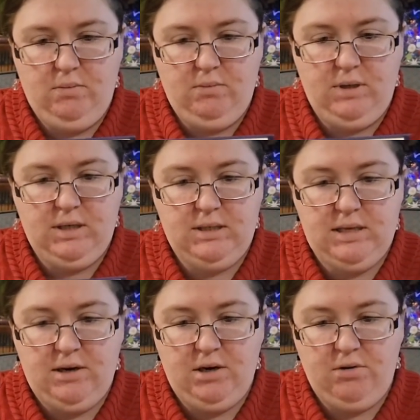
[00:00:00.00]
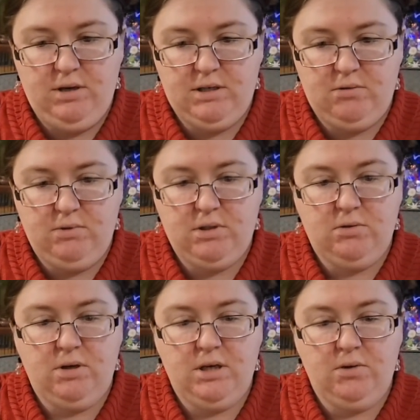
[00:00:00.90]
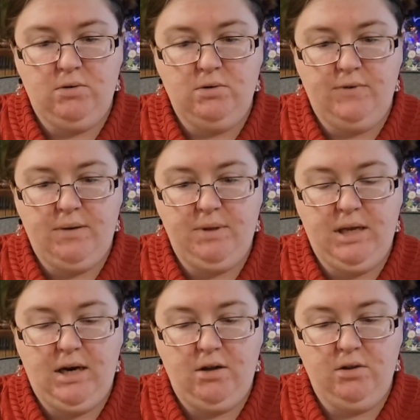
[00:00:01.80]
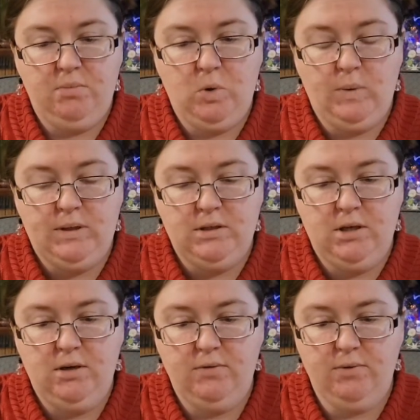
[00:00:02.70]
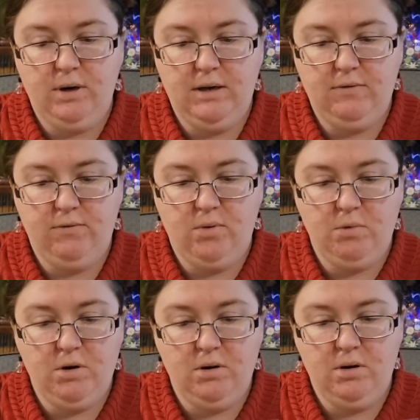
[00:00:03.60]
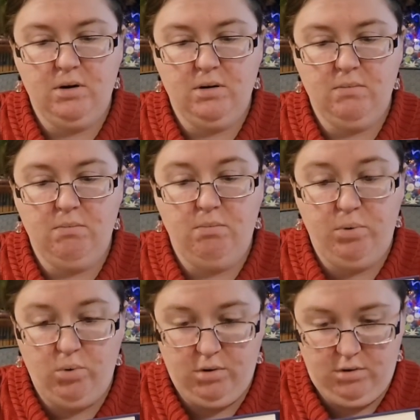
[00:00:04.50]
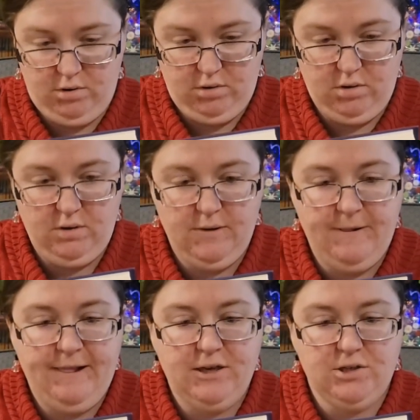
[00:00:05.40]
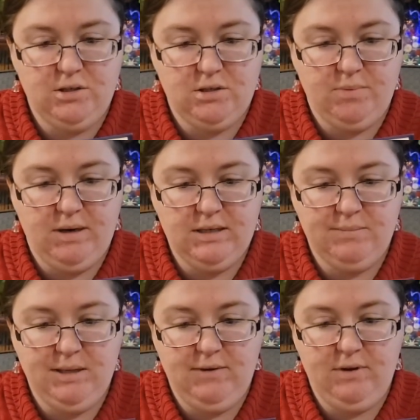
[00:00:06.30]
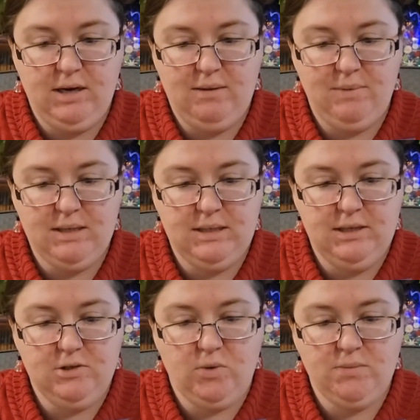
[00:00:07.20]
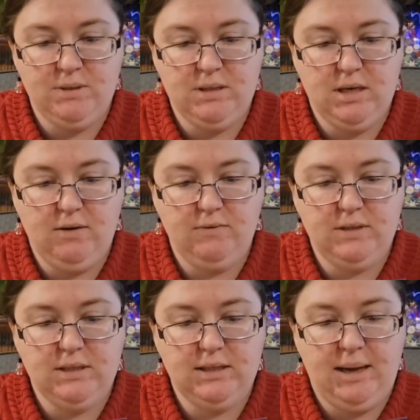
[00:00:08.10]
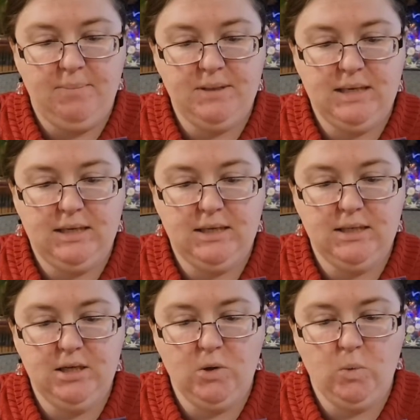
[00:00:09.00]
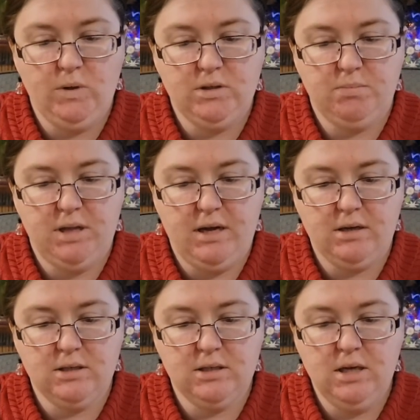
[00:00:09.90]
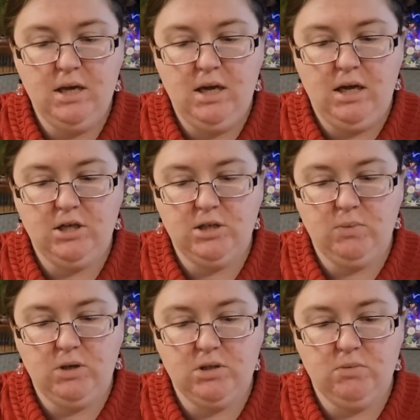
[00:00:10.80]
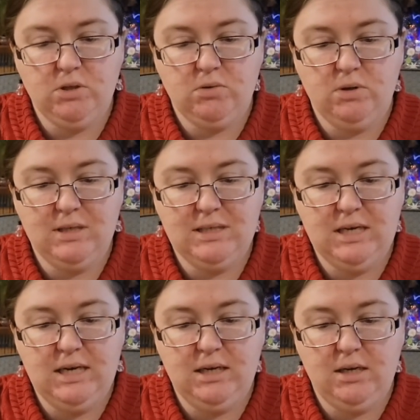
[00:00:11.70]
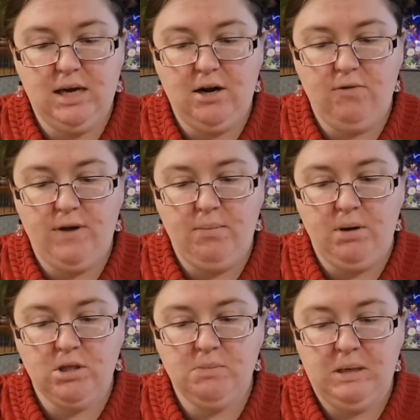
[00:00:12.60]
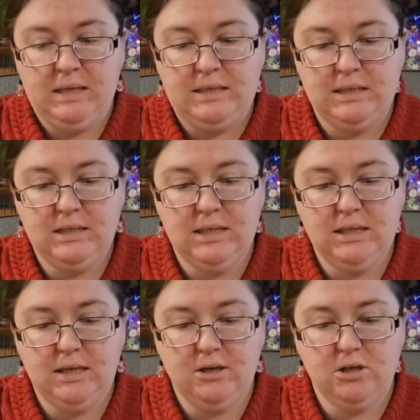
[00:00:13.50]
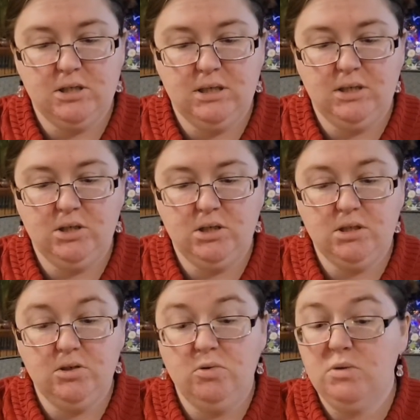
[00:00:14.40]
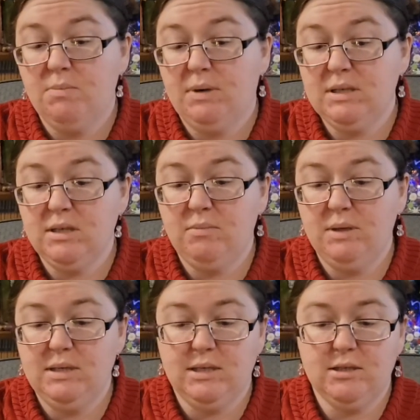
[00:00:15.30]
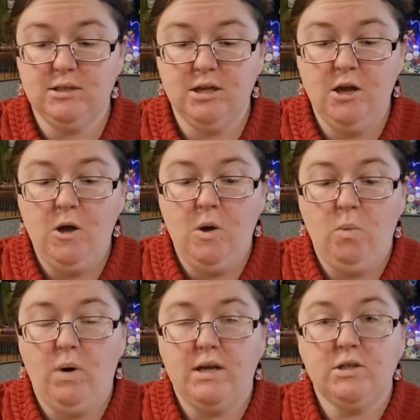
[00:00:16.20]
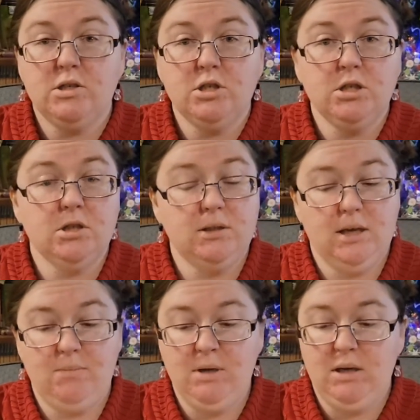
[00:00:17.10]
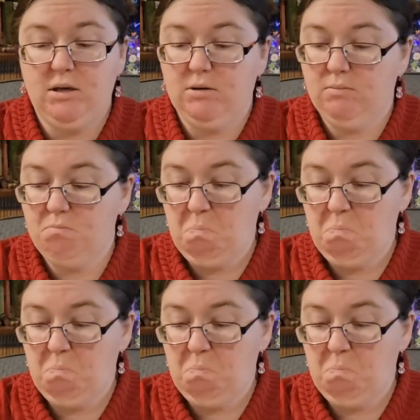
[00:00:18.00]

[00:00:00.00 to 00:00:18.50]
When Sarah agrees to restore an old family heirloom quilt for a former boarder, she is surprised to be given a messy assortment of dilapidated quilt blocks. As she works to restore the stained and tattered fabric, she begins to see letters stitched into the muslin pieces. What could they mean?